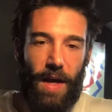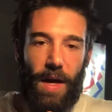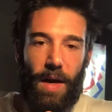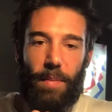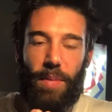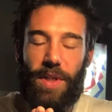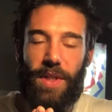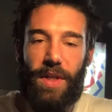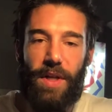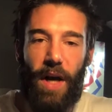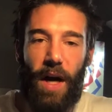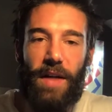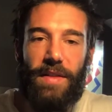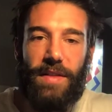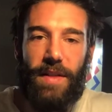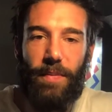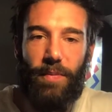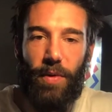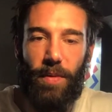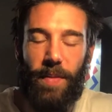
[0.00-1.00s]
But the
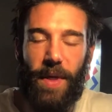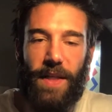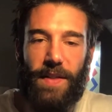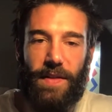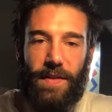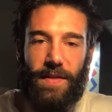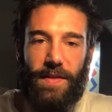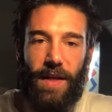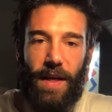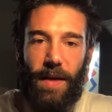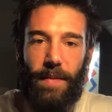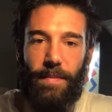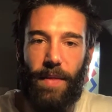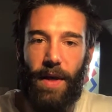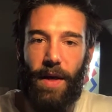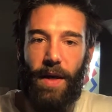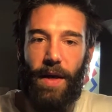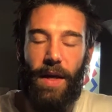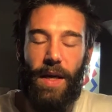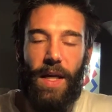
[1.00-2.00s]
concept remains the same
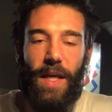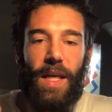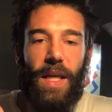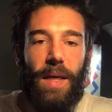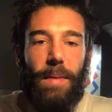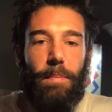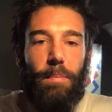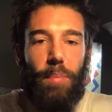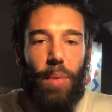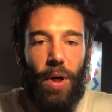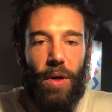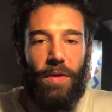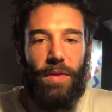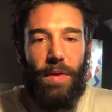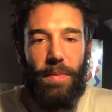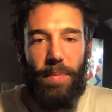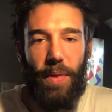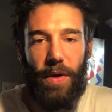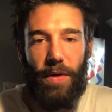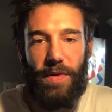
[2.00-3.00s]
he burned
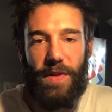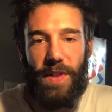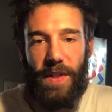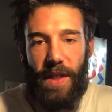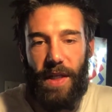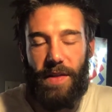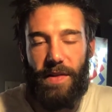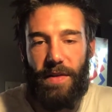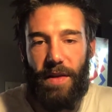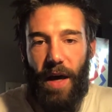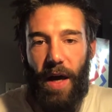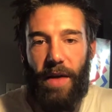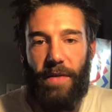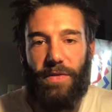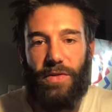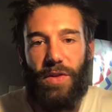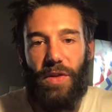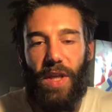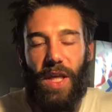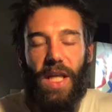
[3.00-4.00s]
the boats in his life
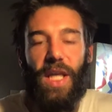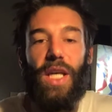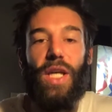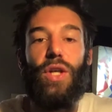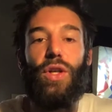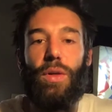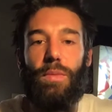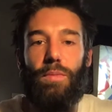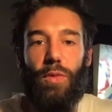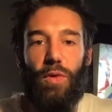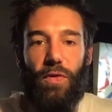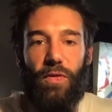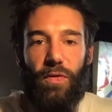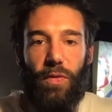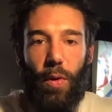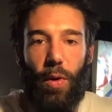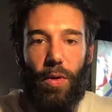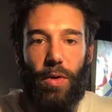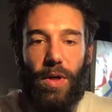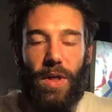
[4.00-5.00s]
so that he could move
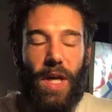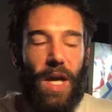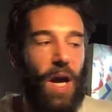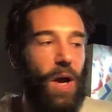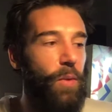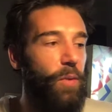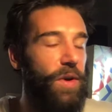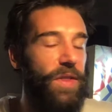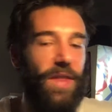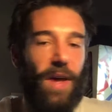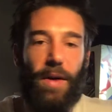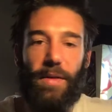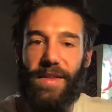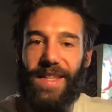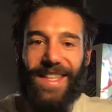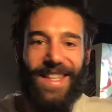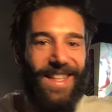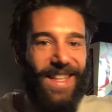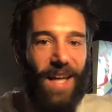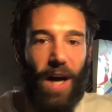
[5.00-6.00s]
forward
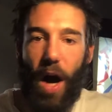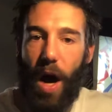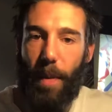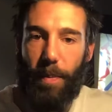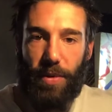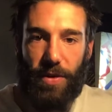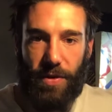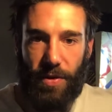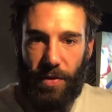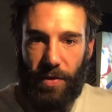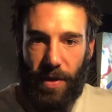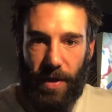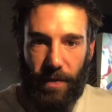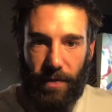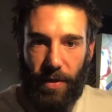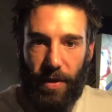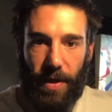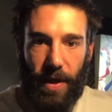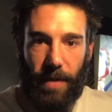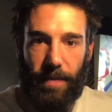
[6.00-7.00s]
without the opportunity of
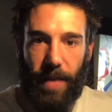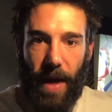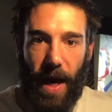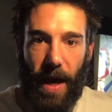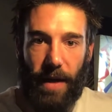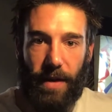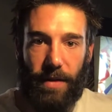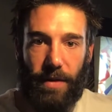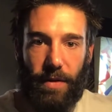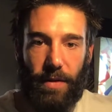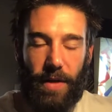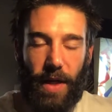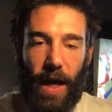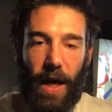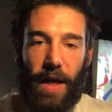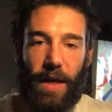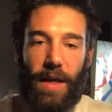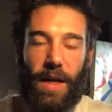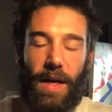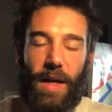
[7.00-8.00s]
looking back.
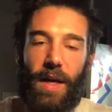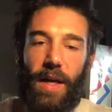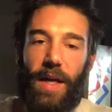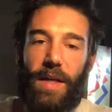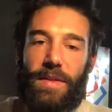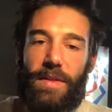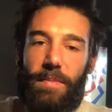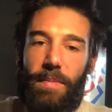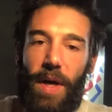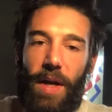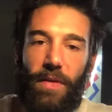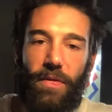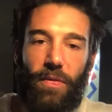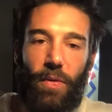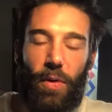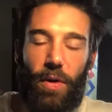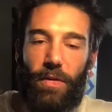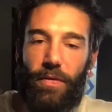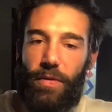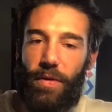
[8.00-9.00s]
Okay. It's a
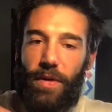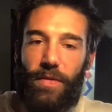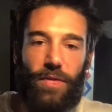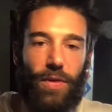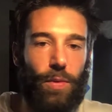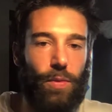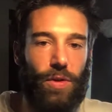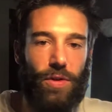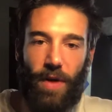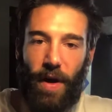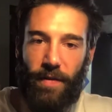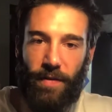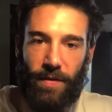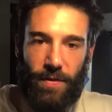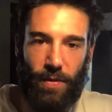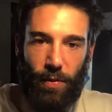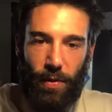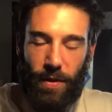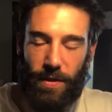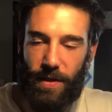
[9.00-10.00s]
metaphor for if you were driving
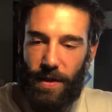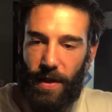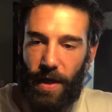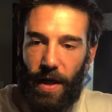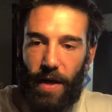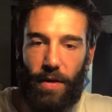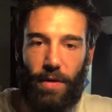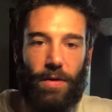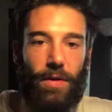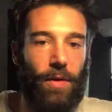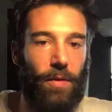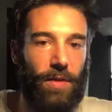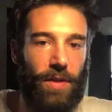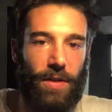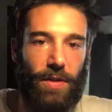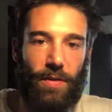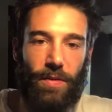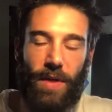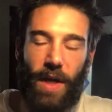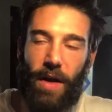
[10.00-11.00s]
to work today or going to
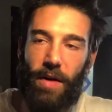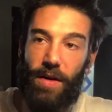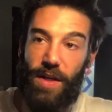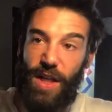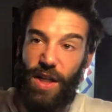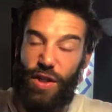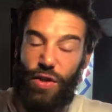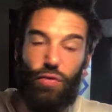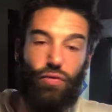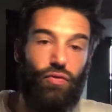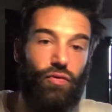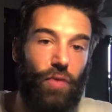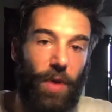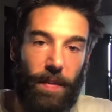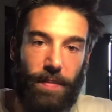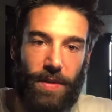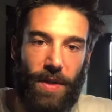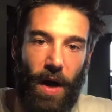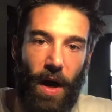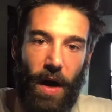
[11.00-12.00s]
do an errand and you
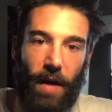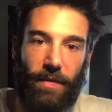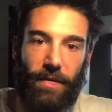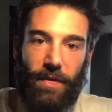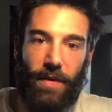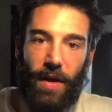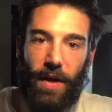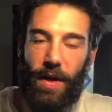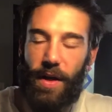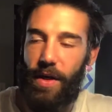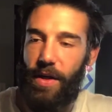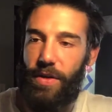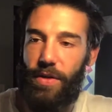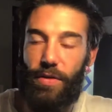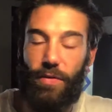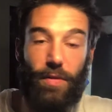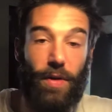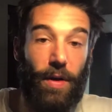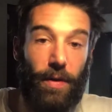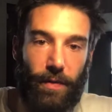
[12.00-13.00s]
ripped off your
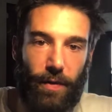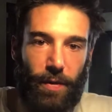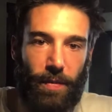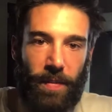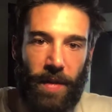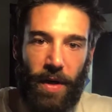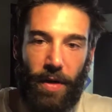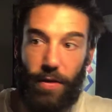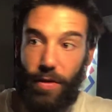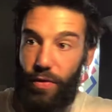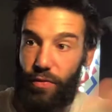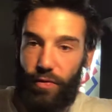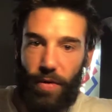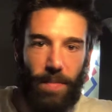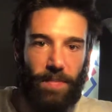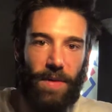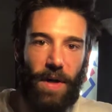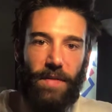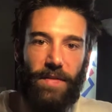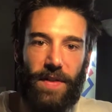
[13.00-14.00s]
rear view mirror, you
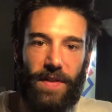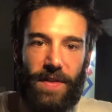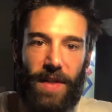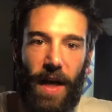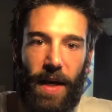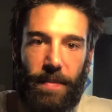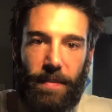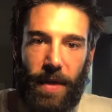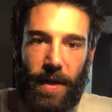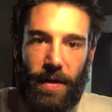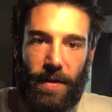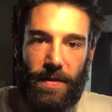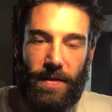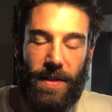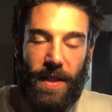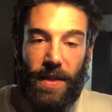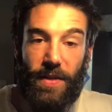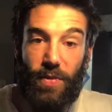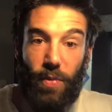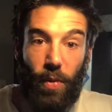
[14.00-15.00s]
ripped off the side mirrors.
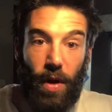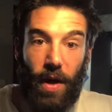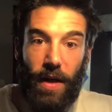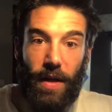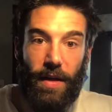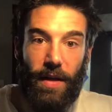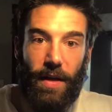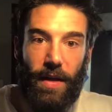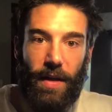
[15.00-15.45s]
Guess what?